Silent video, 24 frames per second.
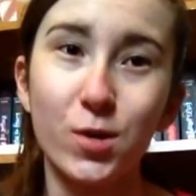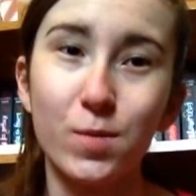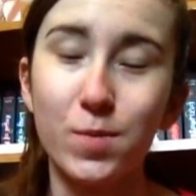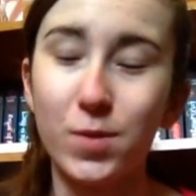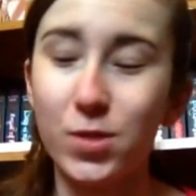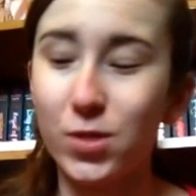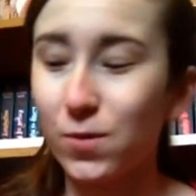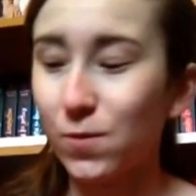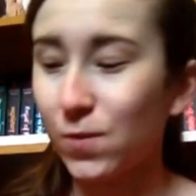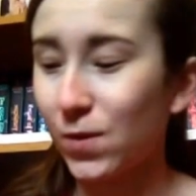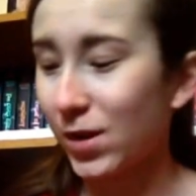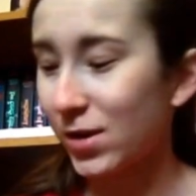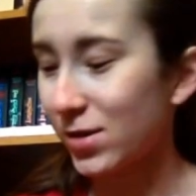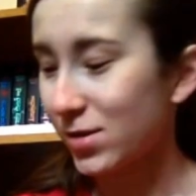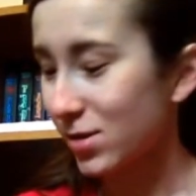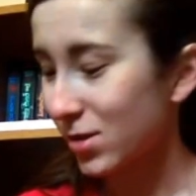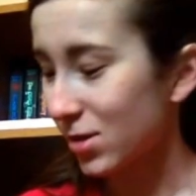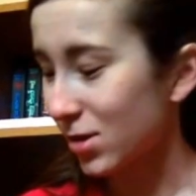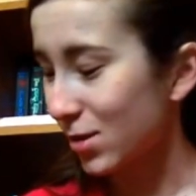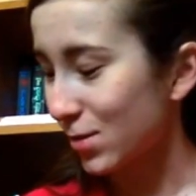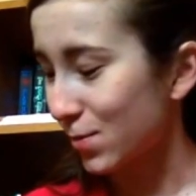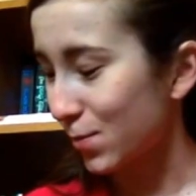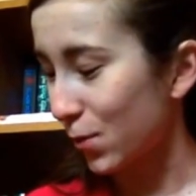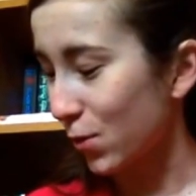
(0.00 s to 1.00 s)
but the rest of
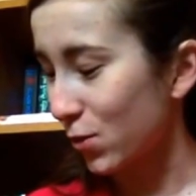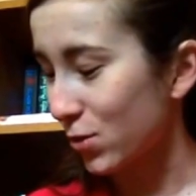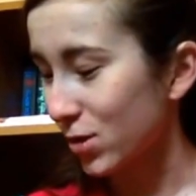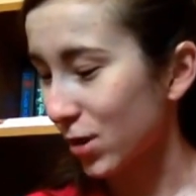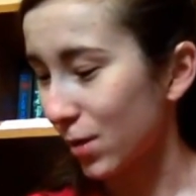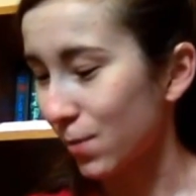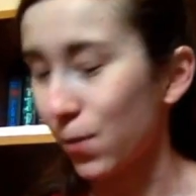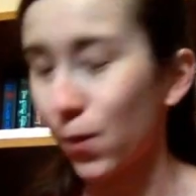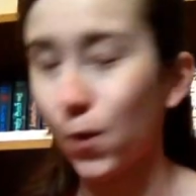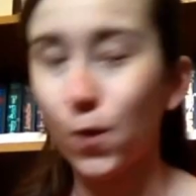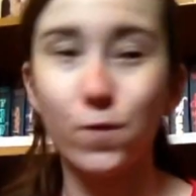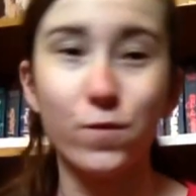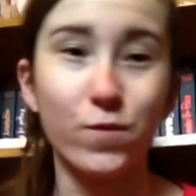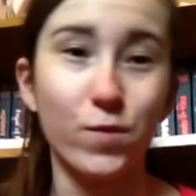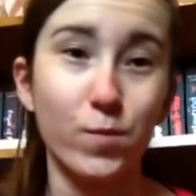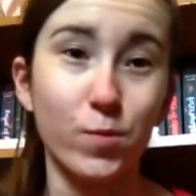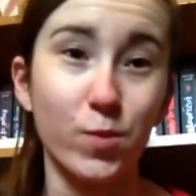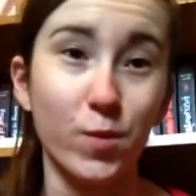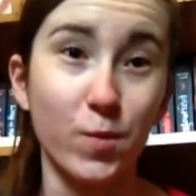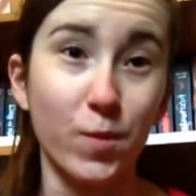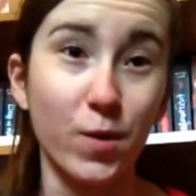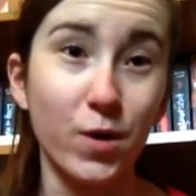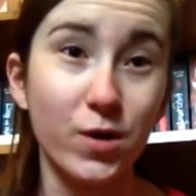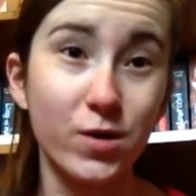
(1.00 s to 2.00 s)
these books I bought from the
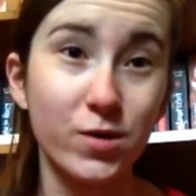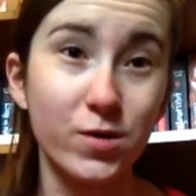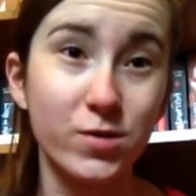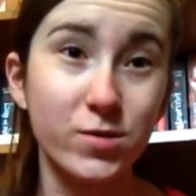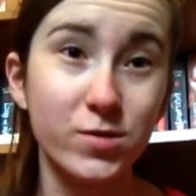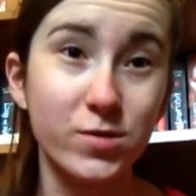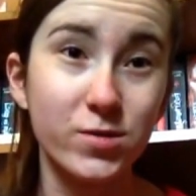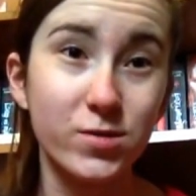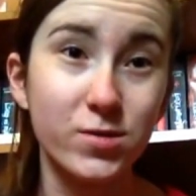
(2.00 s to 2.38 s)
works.